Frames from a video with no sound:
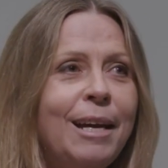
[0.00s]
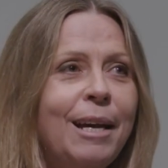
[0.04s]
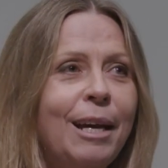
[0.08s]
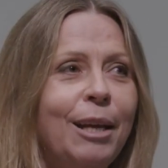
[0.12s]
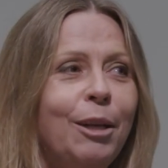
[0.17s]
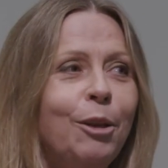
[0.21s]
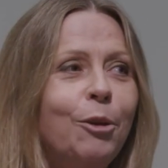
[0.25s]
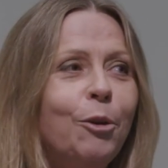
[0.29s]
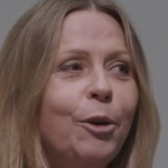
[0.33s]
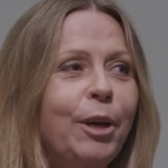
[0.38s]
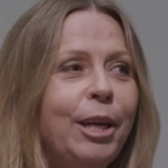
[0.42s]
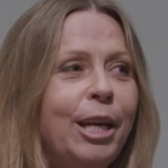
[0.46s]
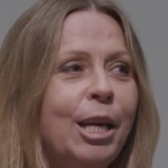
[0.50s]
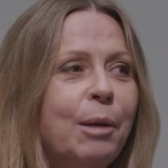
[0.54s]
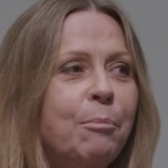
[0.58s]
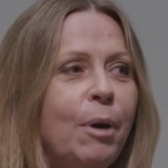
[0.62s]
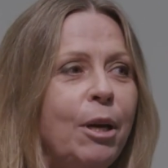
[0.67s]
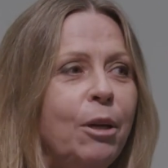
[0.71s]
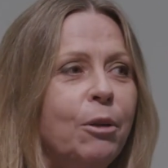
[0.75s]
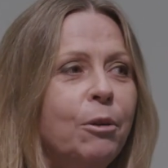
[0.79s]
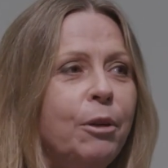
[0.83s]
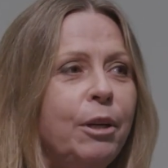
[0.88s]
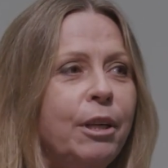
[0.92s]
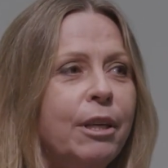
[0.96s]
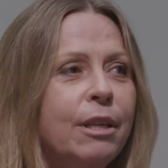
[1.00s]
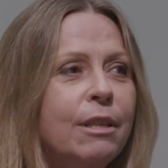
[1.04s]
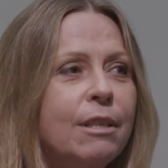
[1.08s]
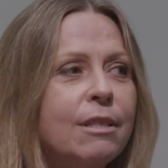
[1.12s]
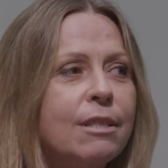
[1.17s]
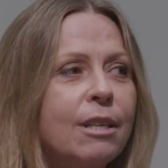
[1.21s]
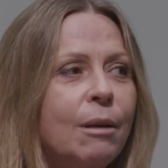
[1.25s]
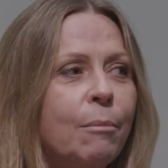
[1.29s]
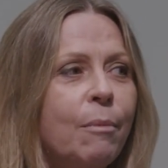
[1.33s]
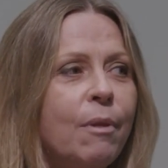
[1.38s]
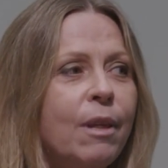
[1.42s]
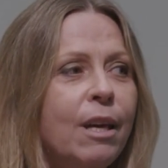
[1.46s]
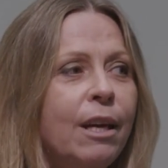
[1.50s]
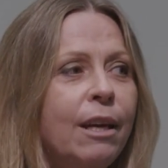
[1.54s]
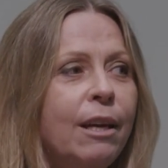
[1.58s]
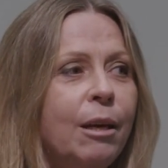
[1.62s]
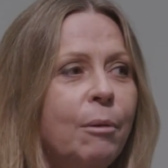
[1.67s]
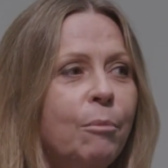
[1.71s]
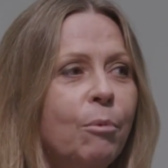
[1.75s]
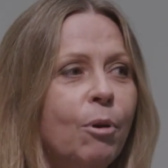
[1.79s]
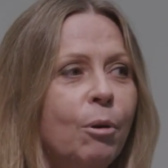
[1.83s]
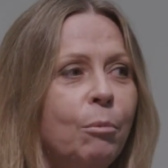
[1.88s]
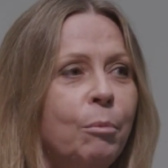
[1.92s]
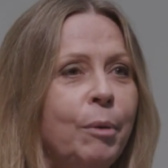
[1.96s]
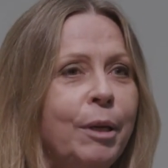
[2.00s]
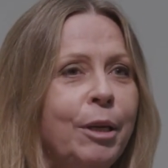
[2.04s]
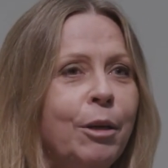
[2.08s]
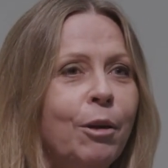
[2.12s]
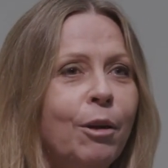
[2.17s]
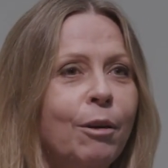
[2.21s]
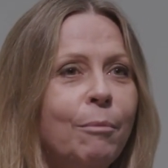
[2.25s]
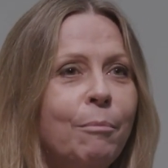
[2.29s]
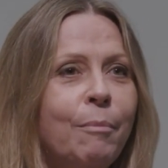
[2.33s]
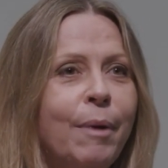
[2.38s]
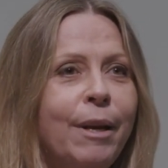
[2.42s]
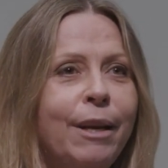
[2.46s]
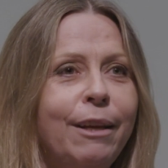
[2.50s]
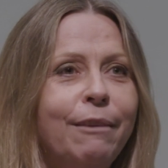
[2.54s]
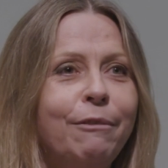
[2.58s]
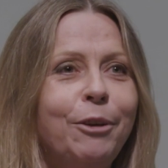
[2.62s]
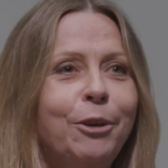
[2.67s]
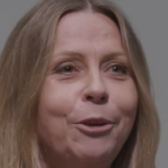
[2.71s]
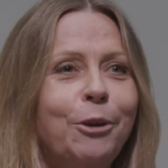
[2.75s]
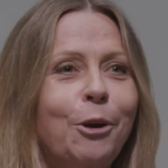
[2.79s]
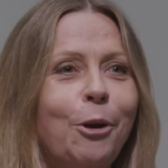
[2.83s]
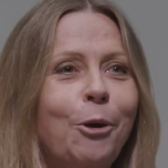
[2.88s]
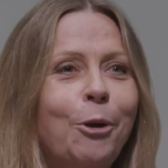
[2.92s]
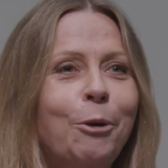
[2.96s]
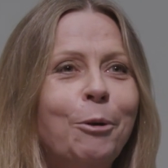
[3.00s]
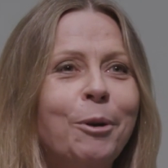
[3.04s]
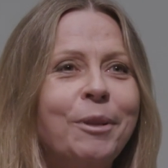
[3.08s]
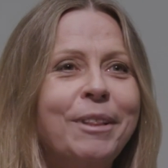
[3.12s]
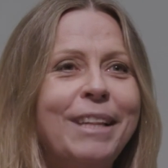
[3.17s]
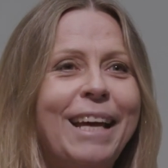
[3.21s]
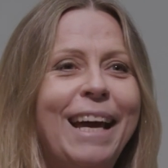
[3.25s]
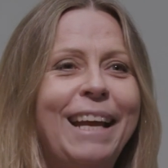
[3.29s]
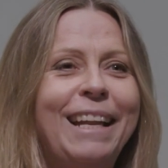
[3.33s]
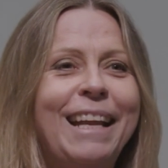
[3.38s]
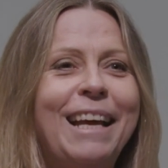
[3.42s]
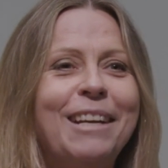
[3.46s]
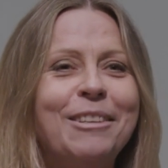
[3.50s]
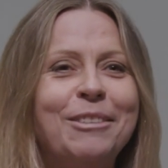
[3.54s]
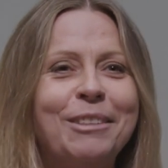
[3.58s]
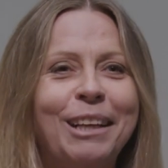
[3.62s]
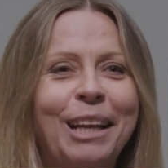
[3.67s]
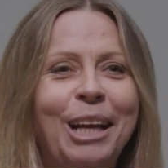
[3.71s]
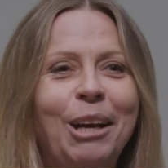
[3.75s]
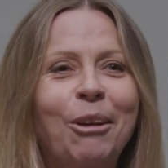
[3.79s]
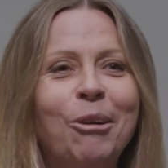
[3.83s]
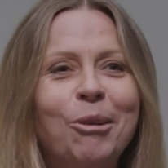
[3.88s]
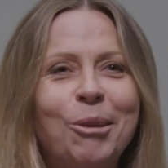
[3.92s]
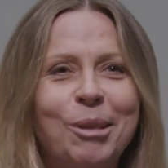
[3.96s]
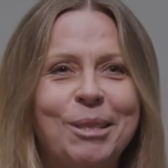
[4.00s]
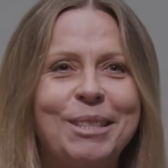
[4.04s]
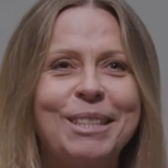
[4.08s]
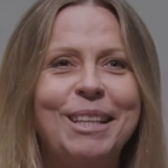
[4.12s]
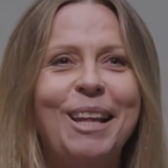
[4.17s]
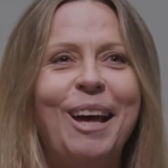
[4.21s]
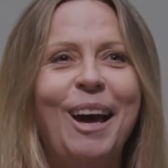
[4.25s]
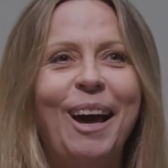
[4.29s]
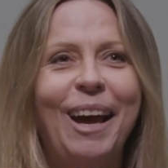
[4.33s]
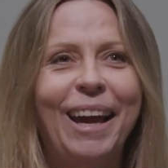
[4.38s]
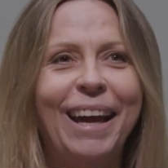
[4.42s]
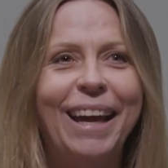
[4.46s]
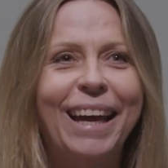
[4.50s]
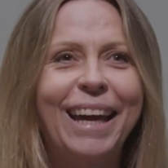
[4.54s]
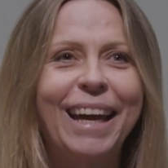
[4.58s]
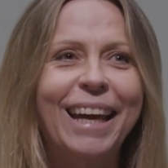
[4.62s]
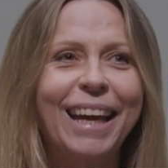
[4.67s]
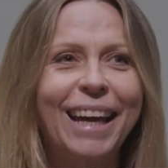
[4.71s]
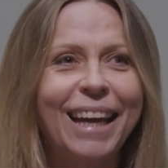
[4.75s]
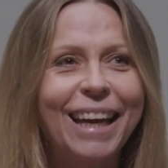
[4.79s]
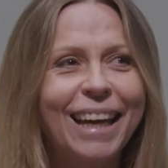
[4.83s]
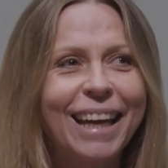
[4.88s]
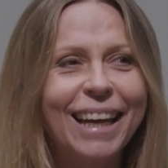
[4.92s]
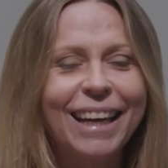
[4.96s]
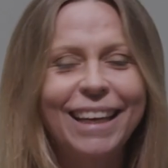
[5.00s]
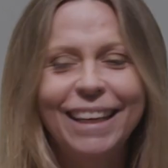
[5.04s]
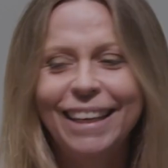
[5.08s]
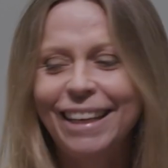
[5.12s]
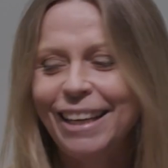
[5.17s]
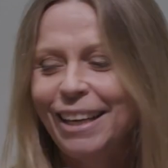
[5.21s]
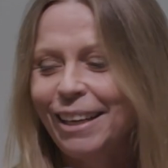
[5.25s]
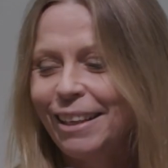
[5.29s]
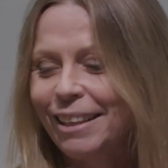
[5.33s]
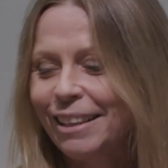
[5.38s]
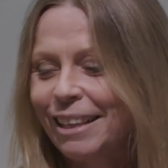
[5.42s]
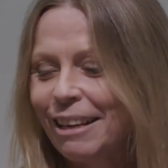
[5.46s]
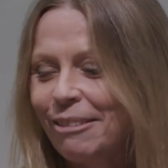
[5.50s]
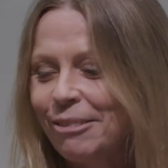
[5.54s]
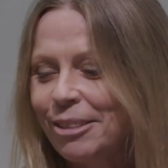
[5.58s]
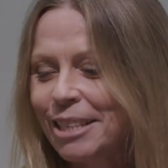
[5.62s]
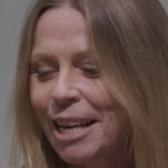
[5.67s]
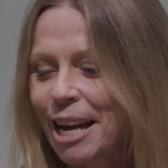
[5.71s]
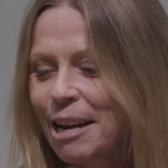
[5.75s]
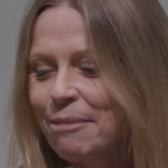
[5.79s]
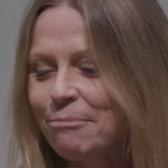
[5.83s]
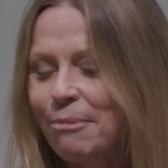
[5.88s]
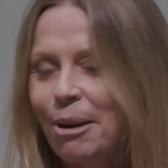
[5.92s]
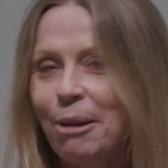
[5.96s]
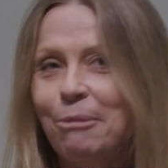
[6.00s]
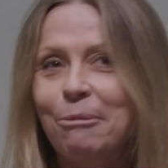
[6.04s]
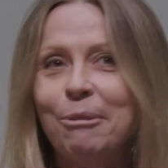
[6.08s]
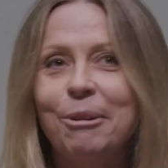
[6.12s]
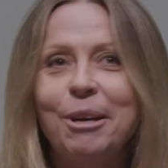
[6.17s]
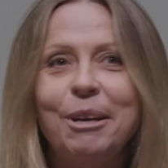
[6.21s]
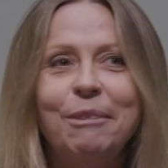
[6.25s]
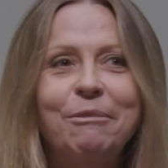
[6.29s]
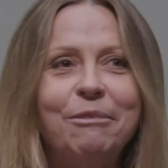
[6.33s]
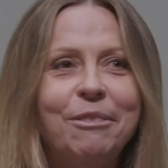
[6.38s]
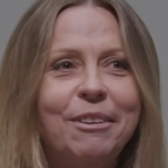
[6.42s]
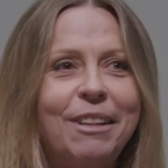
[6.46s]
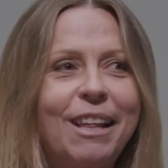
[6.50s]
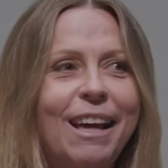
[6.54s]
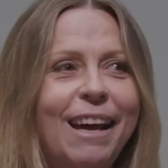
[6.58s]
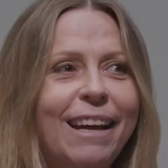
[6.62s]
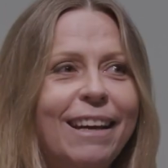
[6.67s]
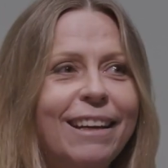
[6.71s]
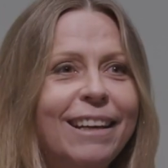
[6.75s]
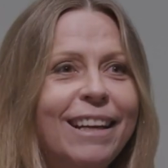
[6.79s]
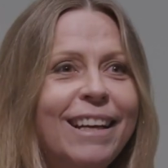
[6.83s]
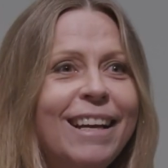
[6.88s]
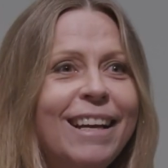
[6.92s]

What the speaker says: And looking at my audience, I'm thinking probably not many of you know what that actually looks like. You'll have to take my word for that.